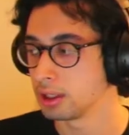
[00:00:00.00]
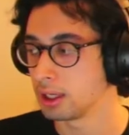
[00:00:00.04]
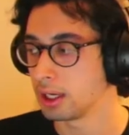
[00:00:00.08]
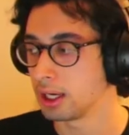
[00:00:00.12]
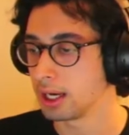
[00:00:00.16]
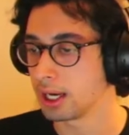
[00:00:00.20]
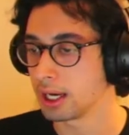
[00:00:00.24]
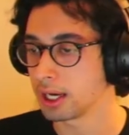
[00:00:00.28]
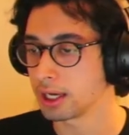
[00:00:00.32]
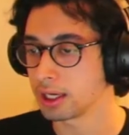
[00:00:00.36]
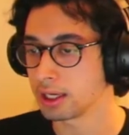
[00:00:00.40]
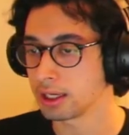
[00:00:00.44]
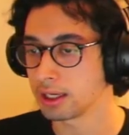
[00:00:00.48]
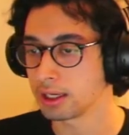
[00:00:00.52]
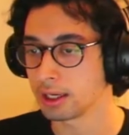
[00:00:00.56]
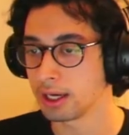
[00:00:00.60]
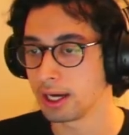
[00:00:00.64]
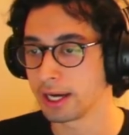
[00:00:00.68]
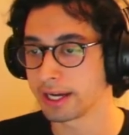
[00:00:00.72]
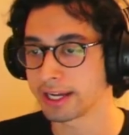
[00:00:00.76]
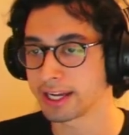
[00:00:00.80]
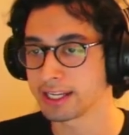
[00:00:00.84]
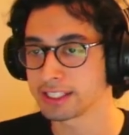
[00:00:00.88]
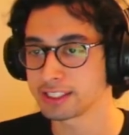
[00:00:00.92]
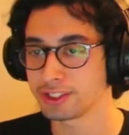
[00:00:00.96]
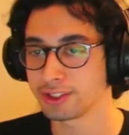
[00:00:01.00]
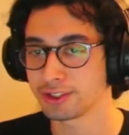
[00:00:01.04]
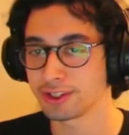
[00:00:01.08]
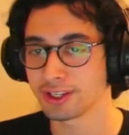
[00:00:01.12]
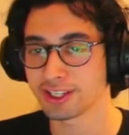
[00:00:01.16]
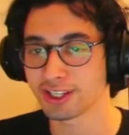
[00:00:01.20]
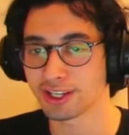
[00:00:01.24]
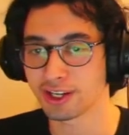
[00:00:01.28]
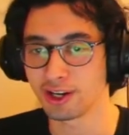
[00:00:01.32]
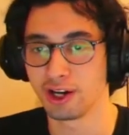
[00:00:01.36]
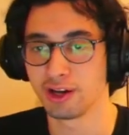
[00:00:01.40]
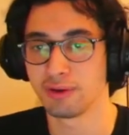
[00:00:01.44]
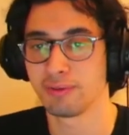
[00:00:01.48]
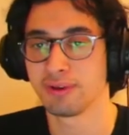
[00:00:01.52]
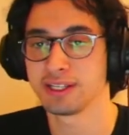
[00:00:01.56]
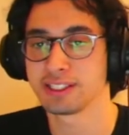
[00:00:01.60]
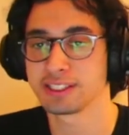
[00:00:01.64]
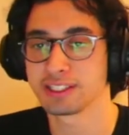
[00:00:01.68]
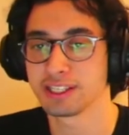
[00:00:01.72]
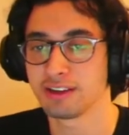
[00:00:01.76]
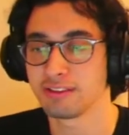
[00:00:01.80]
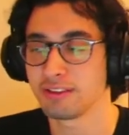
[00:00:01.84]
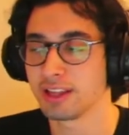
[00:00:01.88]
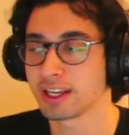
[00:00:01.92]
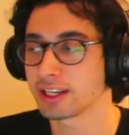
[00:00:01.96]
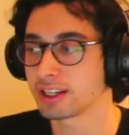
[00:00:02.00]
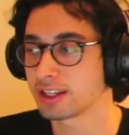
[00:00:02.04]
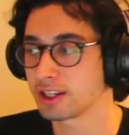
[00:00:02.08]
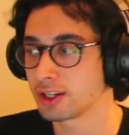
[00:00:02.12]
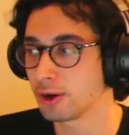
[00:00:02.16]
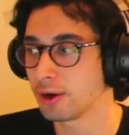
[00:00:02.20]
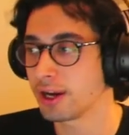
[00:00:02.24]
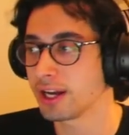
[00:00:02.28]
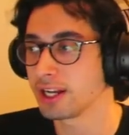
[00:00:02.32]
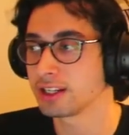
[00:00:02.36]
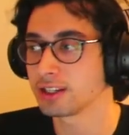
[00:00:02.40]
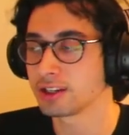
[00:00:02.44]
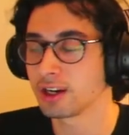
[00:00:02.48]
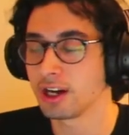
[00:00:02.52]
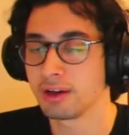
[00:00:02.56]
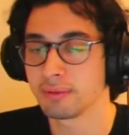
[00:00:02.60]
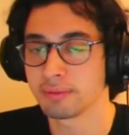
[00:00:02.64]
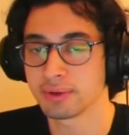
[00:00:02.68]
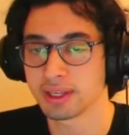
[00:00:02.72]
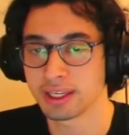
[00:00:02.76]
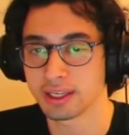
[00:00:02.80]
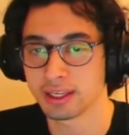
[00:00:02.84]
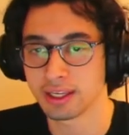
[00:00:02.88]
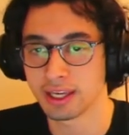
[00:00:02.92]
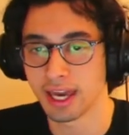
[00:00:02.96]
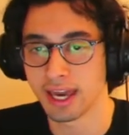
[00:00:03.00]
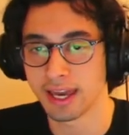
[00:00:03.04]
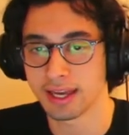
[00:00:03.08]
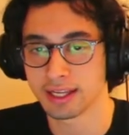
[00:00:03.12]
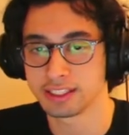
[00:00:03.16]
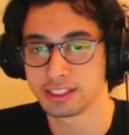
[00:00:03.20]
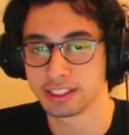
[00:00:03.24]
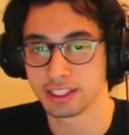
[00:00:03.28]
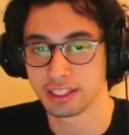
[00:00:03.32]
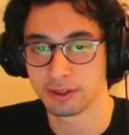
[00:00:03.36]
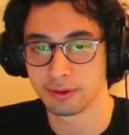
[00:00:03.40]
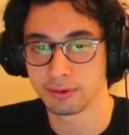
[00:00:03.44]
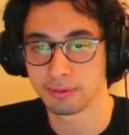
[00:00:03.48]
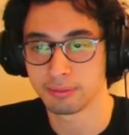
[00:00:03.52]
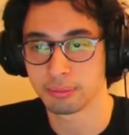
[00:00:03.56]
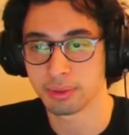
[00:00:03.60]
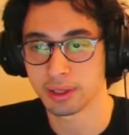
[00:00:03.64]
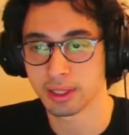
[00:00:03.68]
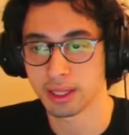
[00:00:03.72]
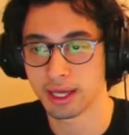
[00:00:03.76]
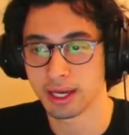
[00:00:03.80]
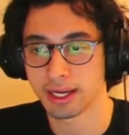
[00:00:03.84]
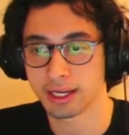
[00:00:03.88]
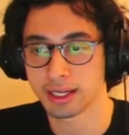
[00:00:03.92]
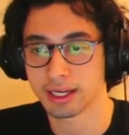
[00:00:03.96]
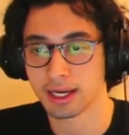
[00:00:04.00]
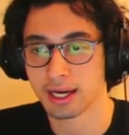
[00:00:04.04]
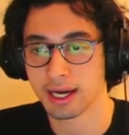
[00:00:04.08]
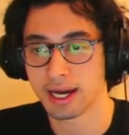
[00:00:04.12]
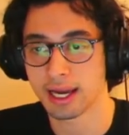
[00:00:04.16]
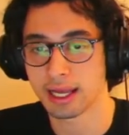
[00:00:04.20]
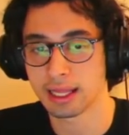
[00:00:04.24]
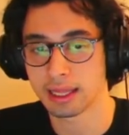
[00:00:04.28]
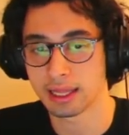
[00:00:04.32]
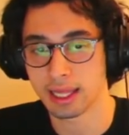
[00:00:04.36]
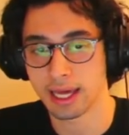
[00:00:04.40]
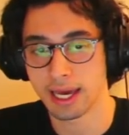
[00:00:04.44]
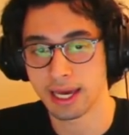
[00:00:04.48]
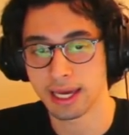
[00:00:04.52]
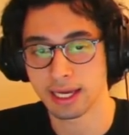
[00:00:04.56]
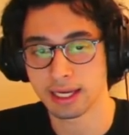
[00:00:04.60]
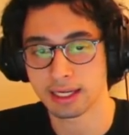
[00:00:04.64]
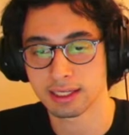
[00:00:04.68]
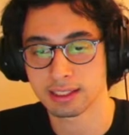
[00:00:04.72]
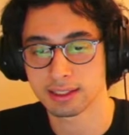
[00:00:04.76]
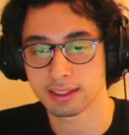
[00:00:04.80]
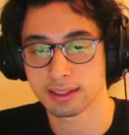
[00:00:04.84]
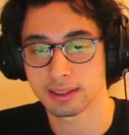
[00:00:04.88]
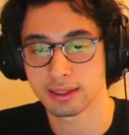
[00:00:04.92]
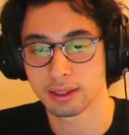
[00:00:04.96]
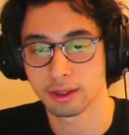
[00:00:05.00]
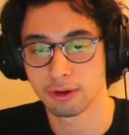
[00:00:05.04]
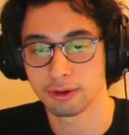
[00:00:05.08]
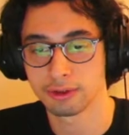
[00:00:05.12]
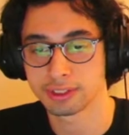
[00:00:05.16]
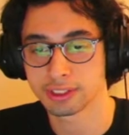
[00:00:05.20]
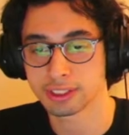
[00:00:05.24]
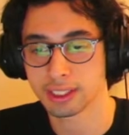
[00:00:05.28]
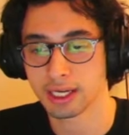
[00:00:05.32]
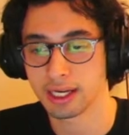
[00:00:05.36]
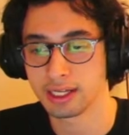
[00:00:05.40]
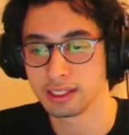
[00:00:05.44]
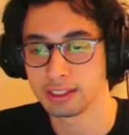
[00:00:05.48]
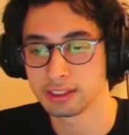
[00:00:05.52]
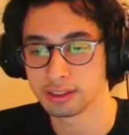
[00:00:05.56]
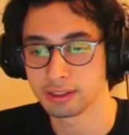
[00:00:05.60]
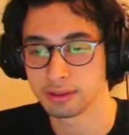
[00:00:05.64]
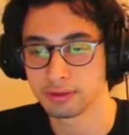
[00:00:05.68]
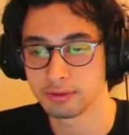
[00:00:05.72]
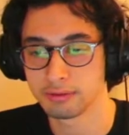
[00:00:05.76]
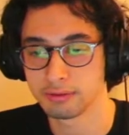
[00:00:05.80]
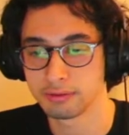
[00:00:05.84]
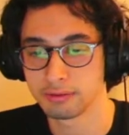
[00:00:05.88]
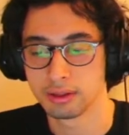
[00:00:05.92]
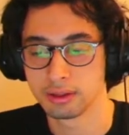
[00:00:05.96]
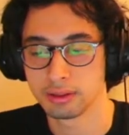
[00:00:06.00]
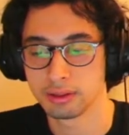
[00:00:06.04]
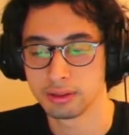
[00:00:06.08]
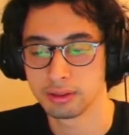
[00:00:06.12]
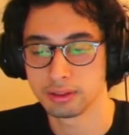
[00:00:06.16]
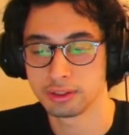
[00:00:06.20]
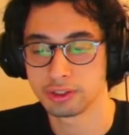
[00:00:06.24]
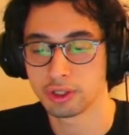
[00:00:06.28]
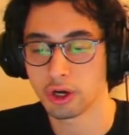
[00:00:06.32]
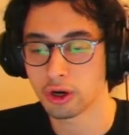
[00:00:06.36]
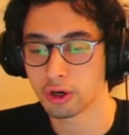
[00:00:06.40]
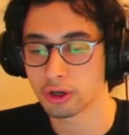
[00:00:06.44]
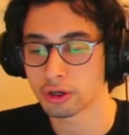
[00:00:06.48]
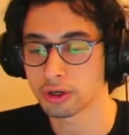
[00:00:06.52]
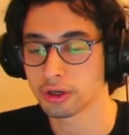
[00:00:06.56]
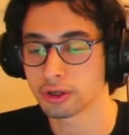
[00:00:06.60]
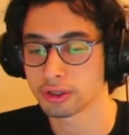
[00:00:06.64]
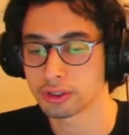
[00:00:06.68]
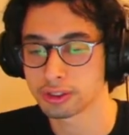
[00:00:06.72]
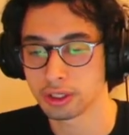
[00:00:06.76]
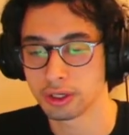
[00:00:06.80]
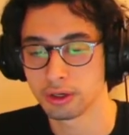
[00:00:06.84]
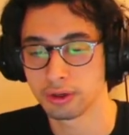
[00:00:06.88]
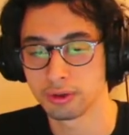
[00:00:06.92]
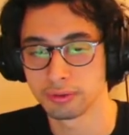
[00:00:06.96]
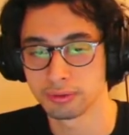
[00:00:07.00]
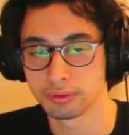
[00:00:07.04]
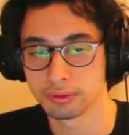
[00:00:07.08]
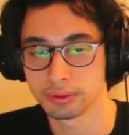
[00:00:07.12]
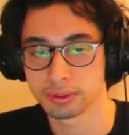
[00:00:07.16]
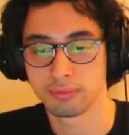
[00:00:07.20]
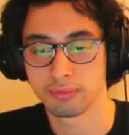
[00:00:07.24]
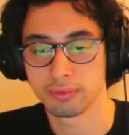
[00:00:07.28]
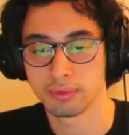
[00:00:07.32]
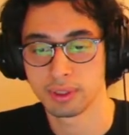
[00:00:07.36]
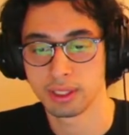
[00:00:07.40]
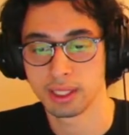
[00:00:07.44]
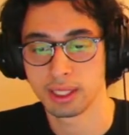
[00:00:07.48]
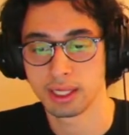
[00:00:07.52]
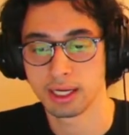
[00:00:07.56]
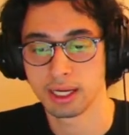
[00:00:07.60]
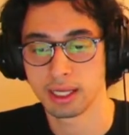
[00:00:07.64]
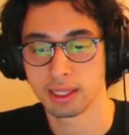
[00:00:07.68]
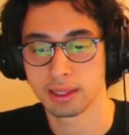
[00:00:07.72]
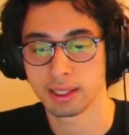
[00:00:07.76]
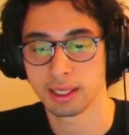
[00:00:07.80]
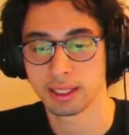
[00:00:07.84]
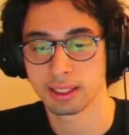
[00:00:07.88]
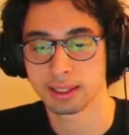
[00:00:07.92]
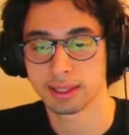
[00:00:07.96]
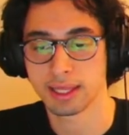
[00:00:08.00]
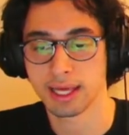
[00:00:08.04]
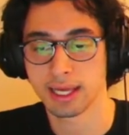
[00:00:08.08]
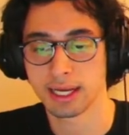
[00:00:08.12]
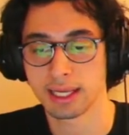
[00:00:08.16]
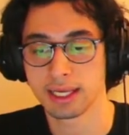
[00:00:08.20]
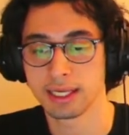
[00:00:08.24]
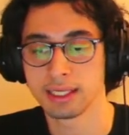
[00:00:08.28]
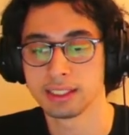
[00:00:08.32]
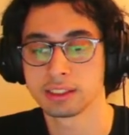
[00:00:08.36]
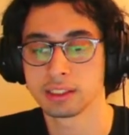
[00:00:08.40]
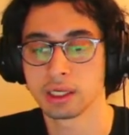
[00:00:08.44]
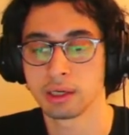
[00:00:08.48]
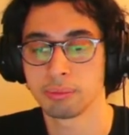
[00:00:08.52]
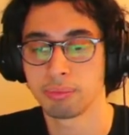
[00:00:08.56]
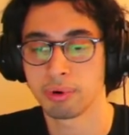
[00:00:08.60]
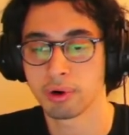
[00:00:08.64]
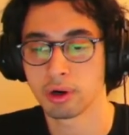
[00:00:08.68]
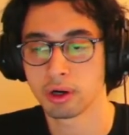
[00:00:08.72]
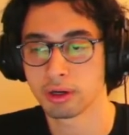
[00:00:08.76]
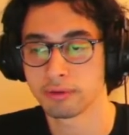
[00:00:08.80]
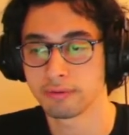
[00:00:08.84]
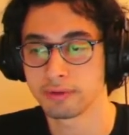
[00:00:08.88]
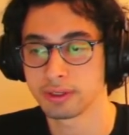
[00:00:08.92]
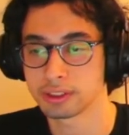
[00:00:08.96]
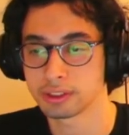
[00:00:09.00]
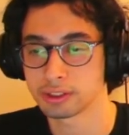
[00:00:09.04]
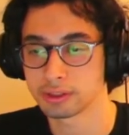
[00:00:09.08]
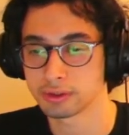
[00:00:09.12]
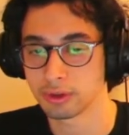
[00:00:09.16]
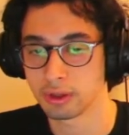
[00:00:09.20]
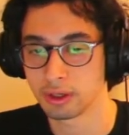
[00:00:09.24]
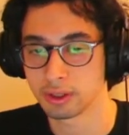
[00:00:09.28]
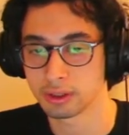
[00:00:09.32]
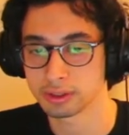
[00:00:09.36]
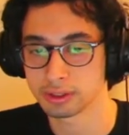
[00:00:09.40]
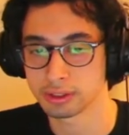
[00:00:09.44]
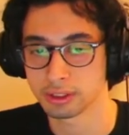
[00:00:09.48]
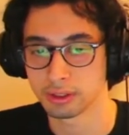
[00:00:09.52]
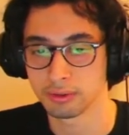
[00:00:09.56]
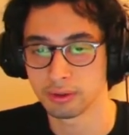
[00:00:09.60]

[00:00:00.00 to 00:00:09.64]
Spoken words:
I guess you could call myself, like, go ahead and call me edgy, but like I liked those kinds of darker tones, and I think that is a part of its strong suit.